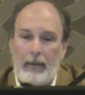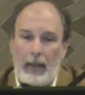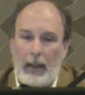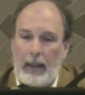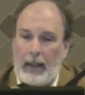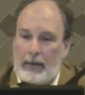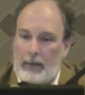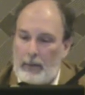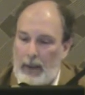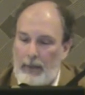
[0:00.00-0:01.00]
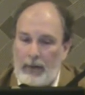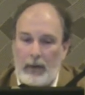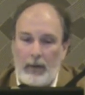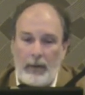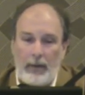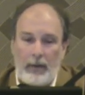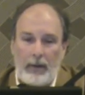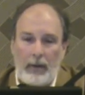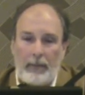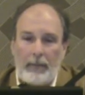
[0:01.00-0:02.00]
And that's what I've concluded.